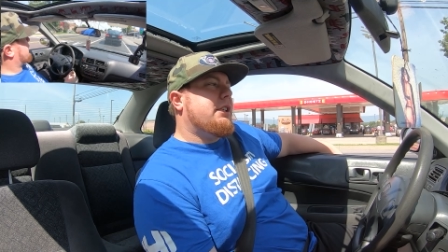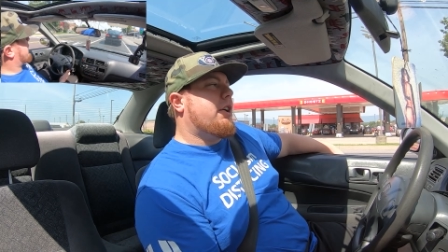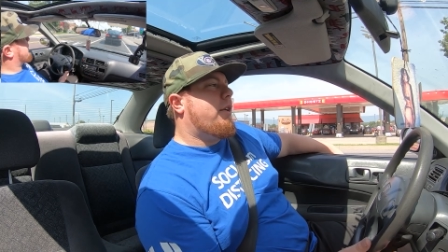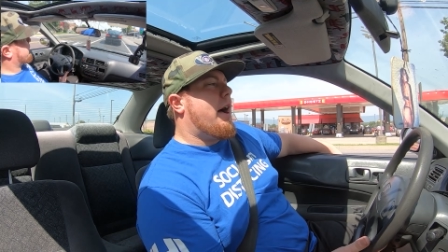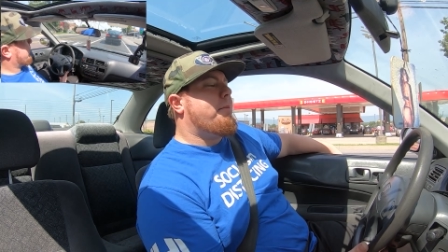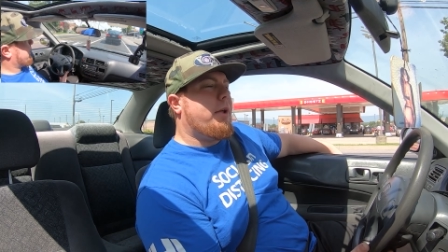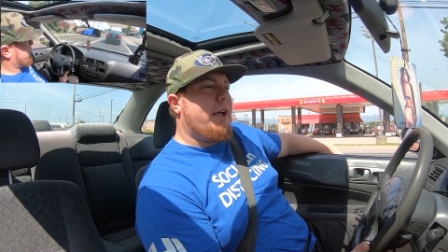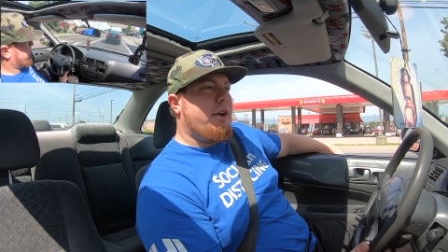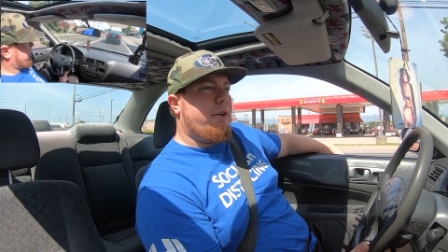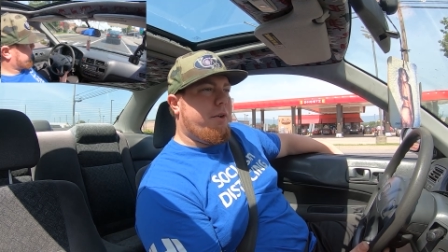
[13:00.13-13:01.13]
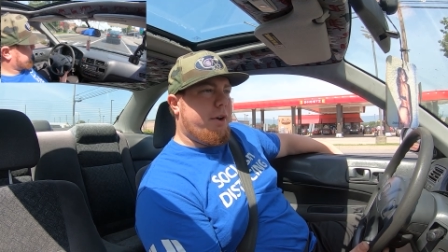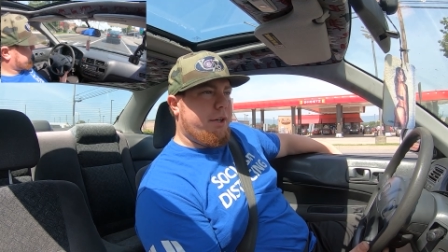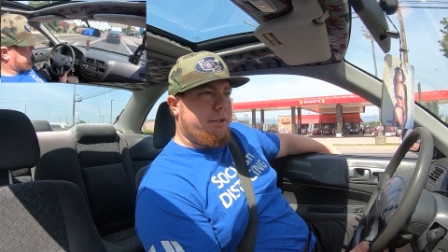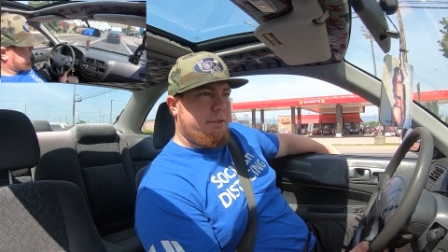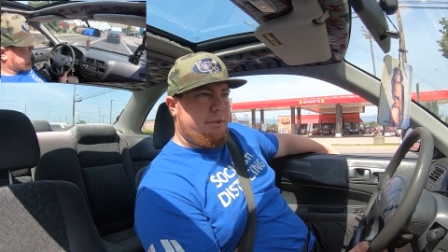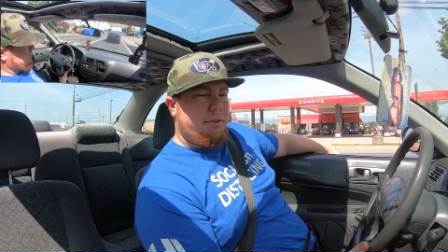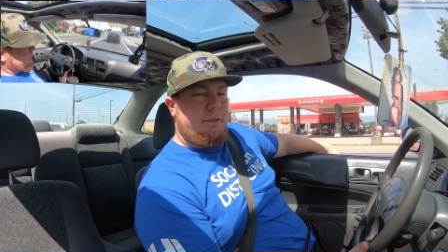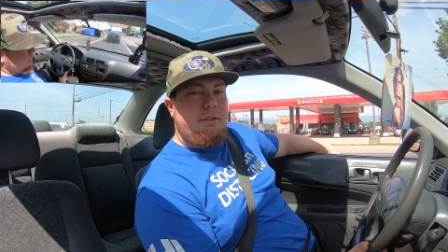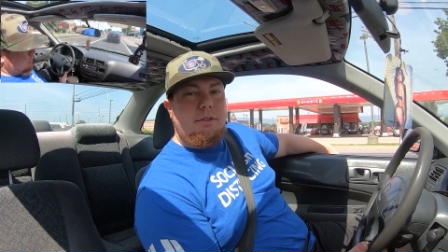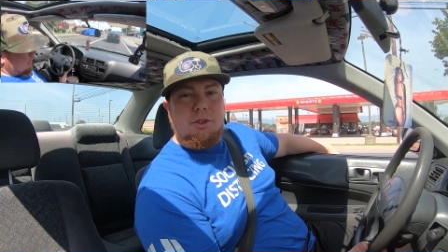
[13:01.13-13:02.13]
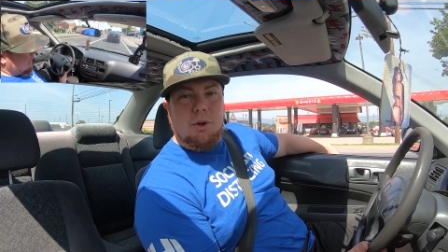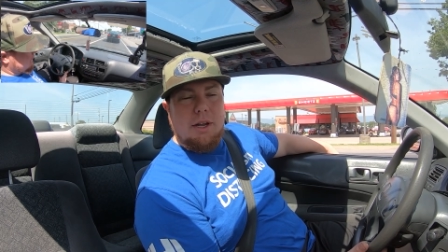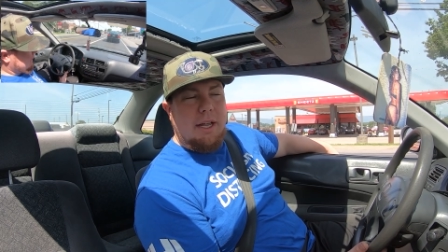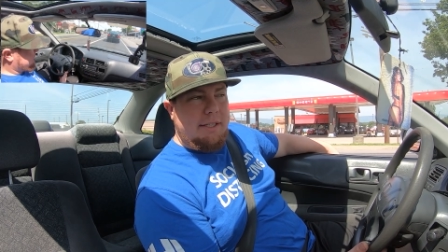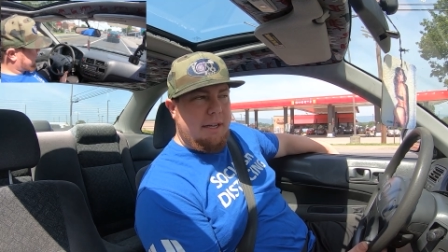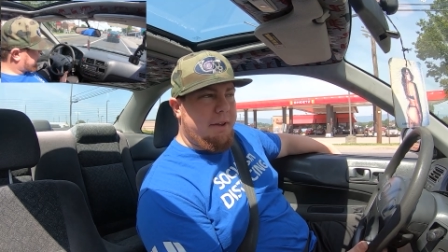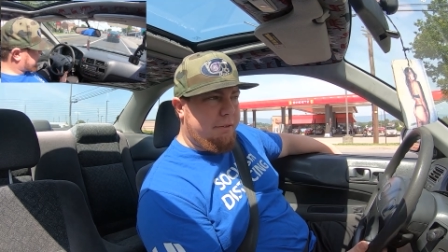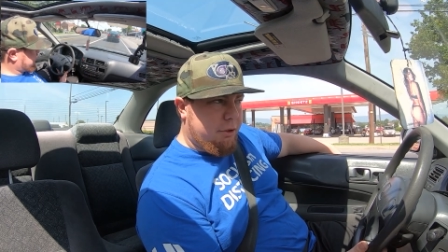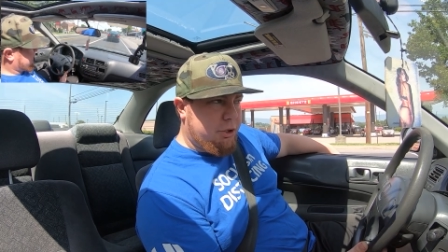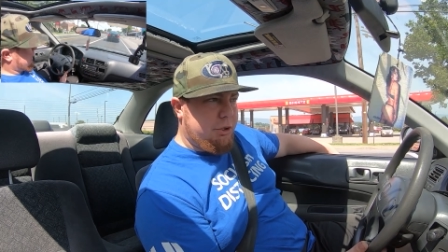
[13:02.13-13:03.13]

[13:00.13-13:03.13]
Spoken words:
So I plan on doing an intake manifold